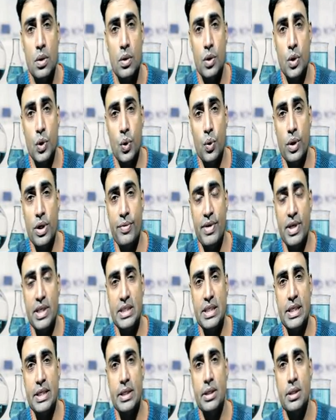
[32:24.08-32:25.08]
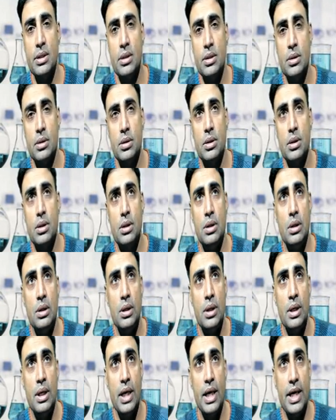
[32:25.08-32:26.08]
Do revise it.
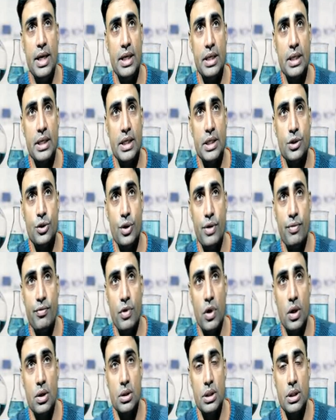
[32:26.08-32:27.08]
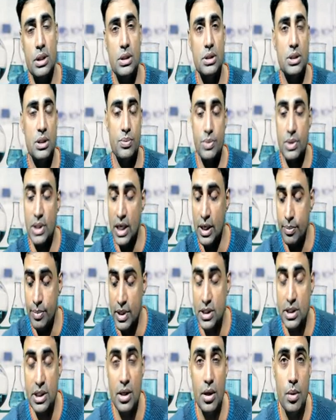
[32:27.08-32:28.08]
And in case you have not subscribed my
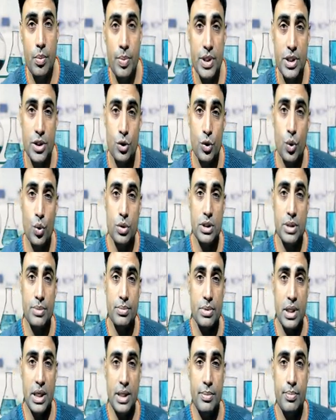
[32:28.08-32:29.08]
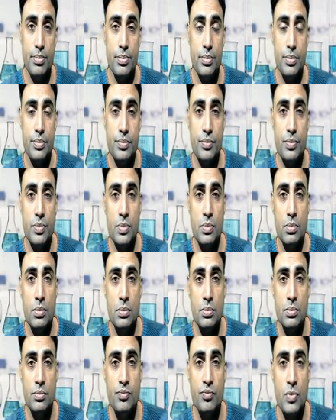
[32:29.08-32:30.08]
channel, please do subscribe.
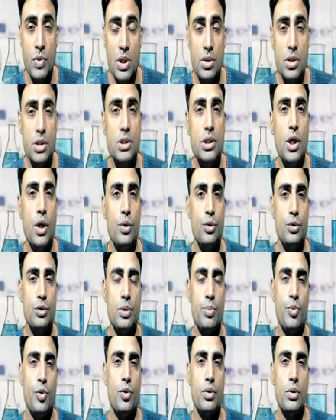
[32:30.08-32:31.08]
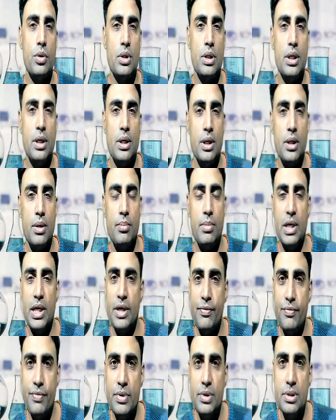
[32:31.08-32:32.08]
This is how you support my
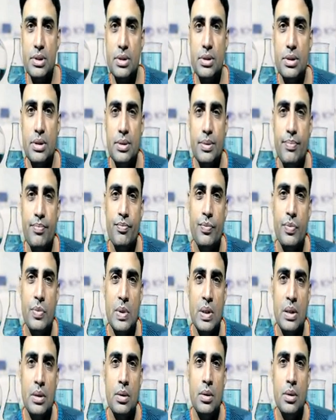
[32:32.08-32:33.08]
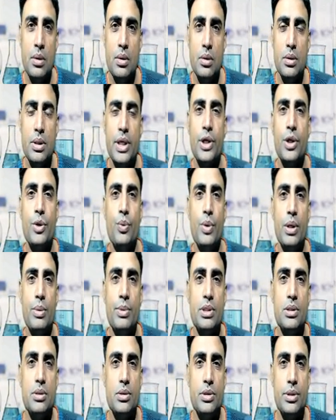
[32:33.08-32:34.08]
efforts. Thank you very
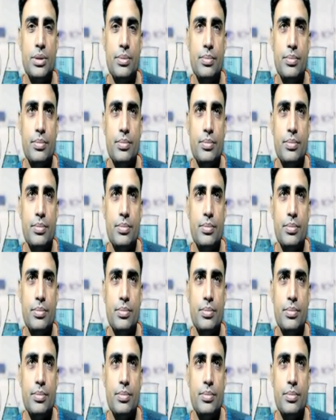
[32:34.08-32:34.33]
much.